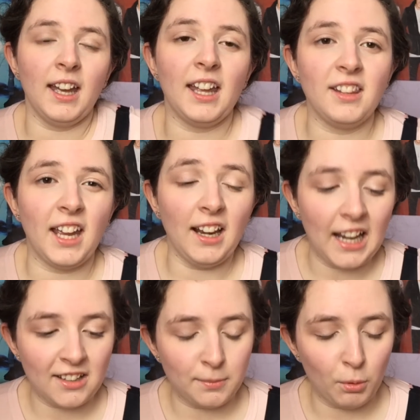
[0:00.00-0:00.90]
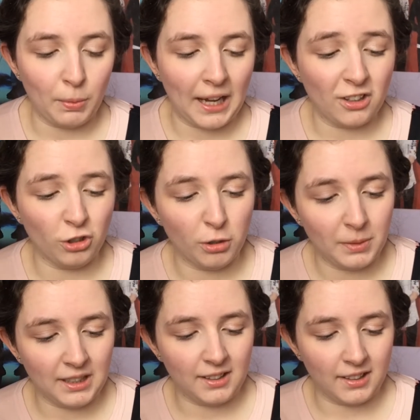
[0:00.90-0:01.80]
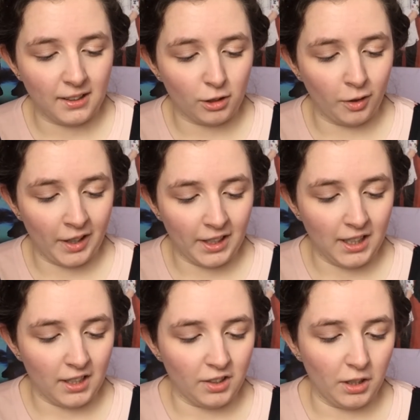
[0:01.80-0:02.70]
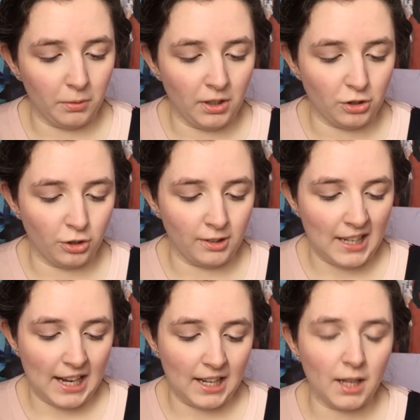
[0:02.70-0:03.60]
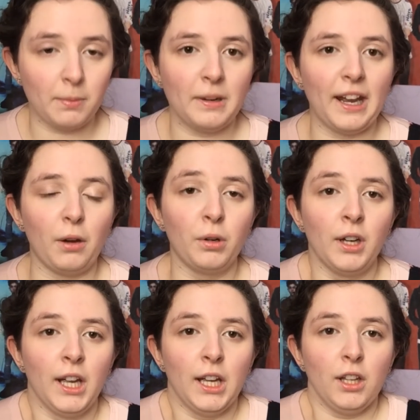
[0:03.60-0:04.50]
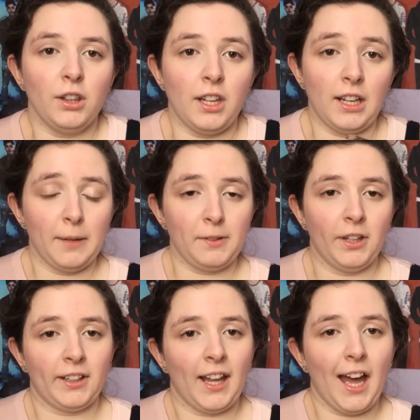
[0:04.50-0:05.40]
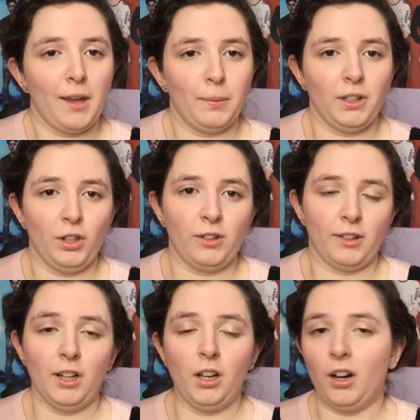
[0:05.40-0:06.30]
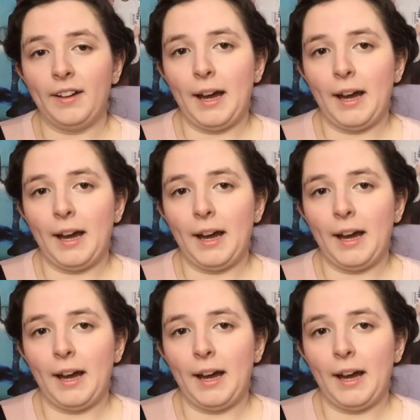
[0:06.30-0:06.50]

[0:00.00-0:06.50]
And then last but by no means least, all I need to do is just a lift. Now, the lipstick that I've been using a lot and